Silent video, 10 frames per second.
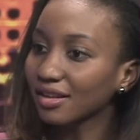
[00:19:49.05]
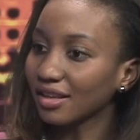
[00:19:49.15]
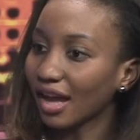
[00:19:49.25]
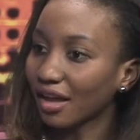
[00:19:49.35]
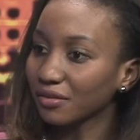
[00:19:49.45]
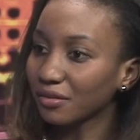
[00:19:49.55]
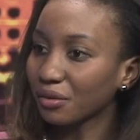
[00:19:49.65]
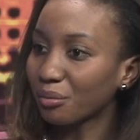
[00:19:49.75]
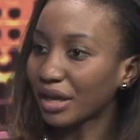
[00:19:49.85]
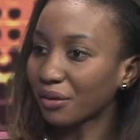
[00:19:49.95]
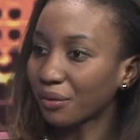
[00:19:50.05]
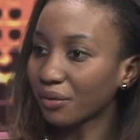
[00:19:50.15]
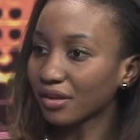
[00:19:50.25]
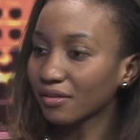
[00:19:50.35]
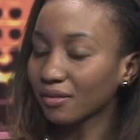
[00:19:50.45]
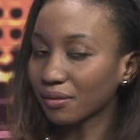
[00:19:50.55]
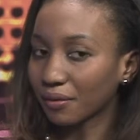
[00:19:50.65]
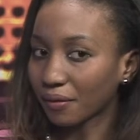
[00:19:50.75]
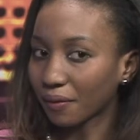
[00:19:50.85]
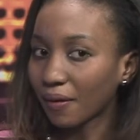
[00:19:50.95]
Yeah, so my goal is to
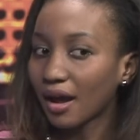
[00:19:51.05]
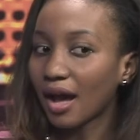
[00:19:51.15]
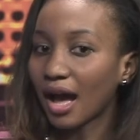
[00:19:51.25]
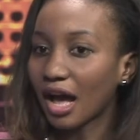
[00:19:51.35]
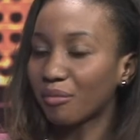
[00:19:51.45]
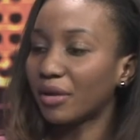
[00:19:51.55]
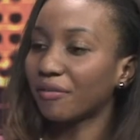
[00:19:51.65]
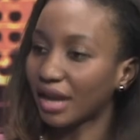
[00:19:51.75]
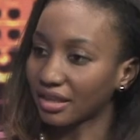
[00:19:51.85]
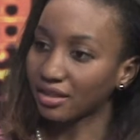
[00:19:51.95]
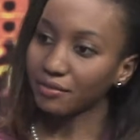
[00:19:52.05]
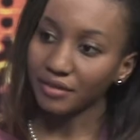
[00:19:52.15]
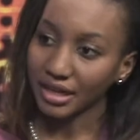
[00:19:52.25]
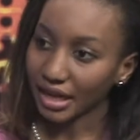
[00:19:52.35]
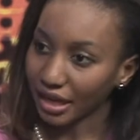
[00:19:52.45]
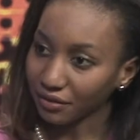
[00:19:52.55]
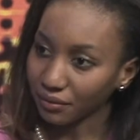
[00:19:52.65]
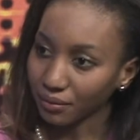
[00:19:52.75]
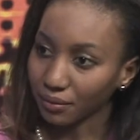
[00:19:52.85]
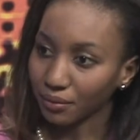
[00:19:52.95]
go around different high
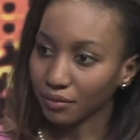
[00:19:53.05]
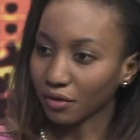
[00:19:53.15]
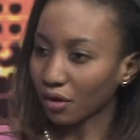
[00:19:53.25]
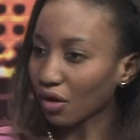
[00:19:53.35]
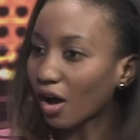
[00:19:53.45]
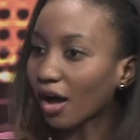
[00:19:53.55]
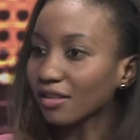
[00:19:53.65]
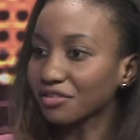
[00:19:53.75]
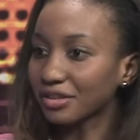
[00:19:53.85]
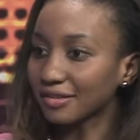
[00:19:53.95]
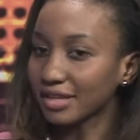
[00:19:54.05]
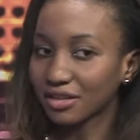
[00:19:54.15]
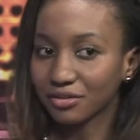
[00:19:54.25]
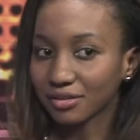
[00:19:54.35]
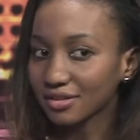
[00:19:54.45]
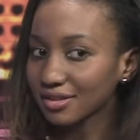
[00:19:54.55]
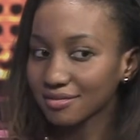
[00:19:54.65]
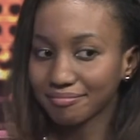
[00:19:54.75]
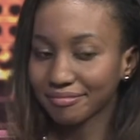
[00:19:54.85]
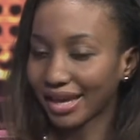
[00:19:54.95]
schools or colleges and just
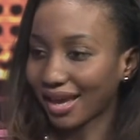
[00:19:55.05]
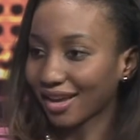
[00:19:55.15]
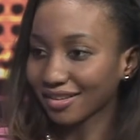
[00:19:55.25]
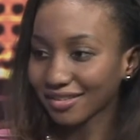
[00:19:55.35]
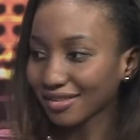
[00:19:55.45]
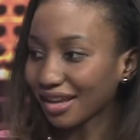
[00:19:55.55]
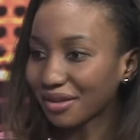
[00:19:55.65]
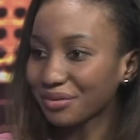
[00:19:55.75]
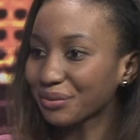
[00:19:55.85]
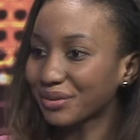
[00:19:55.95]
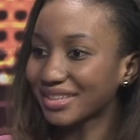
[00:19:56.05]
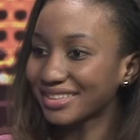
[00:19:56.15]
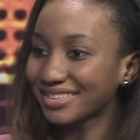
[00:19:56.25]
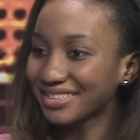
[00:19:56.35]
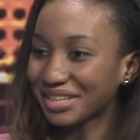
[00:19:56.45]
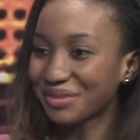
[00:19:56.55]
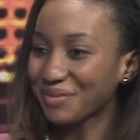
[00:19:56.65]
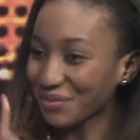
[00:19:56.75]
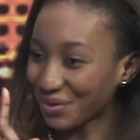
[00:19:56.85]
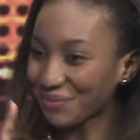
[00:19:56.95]
ask everyone to give
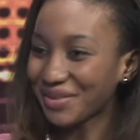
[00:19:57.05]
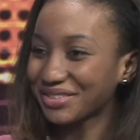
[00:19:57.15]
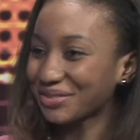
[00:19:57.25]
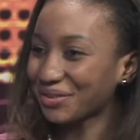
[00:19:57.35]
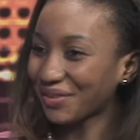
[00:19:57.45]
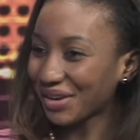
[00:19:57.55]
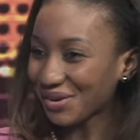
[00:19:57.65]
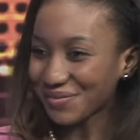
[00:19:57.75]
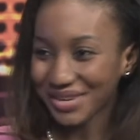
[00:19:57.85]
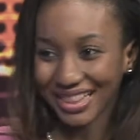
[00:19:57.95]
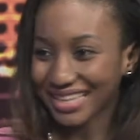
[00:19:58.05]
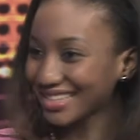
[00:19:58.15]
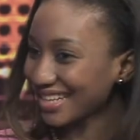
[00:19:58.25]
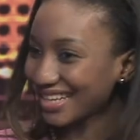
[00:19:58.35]
me one pencil and one notebook. That's it.